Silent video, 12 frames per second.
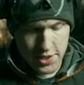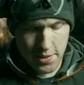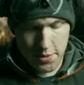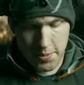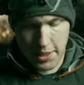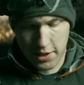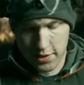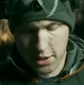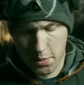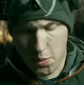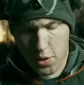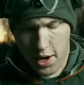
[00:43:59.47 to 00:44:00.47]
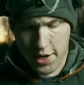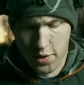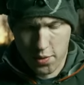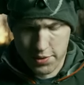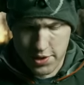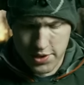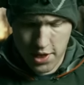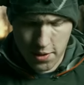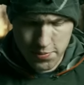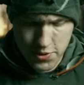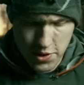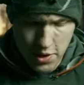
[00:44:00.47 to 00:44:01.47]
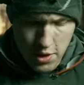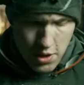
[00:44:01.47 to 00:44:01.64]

seem to be a little bit more accurate with the subs.